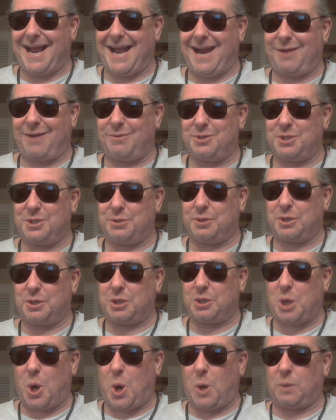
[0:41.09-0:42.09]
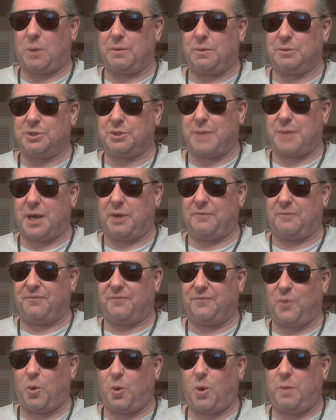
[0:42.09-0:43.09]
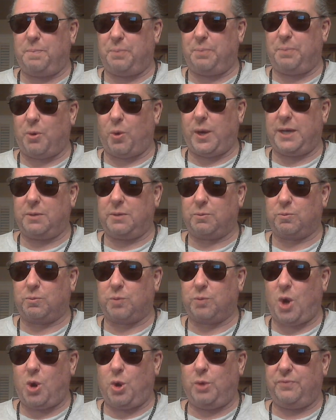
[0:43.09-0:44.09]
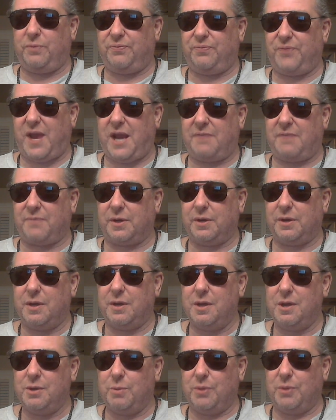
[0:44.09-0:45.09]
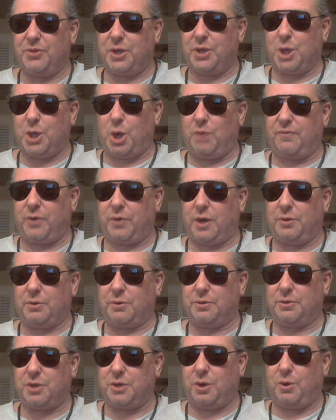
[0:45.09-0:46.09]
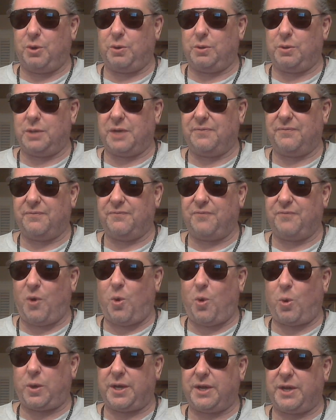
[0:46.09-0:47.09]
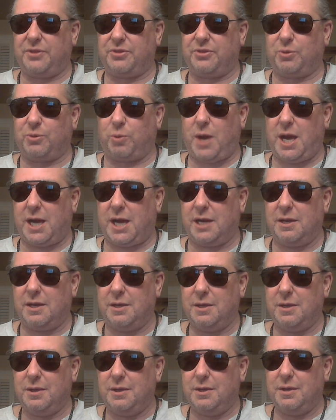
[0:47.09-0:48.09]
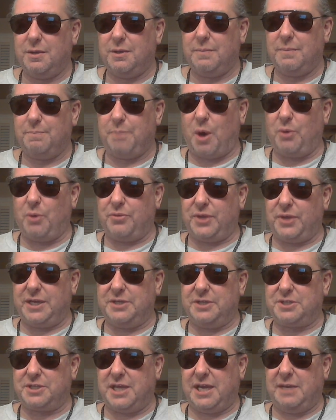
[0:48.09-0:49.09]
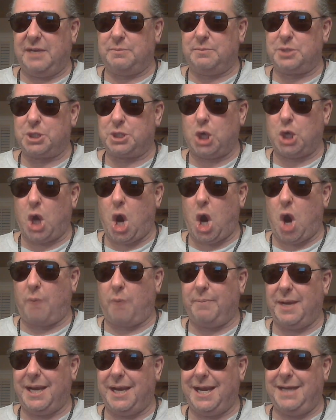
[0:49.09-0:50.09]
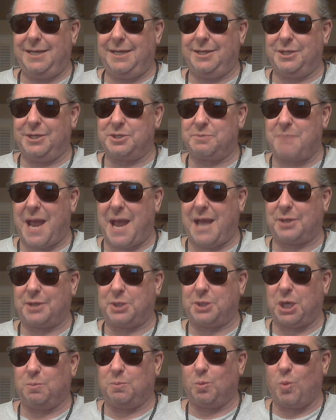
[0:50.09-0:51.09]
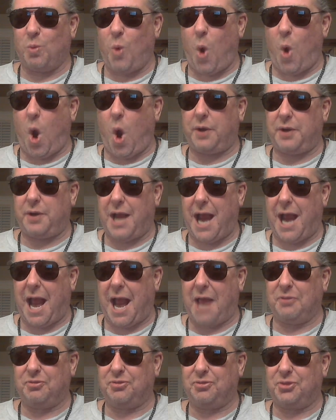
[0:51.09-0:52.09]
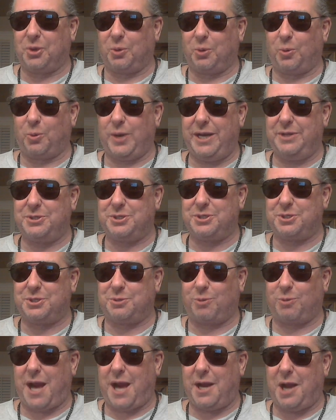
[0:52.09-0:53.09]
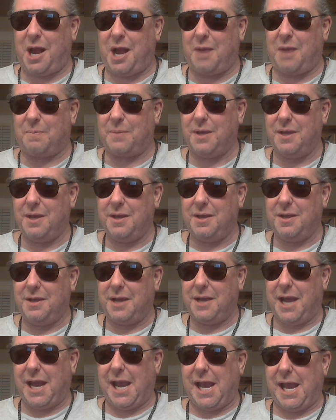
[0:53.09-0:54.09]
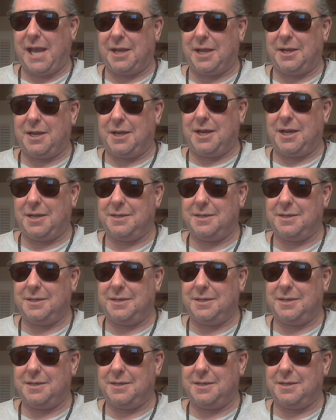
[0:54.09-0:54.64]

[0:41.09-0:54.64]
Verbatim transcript: Arizona Cardinals about a 4-point road favorite with the over-under total at 43. Both of these teams come into this matchup 1-3 straight up, and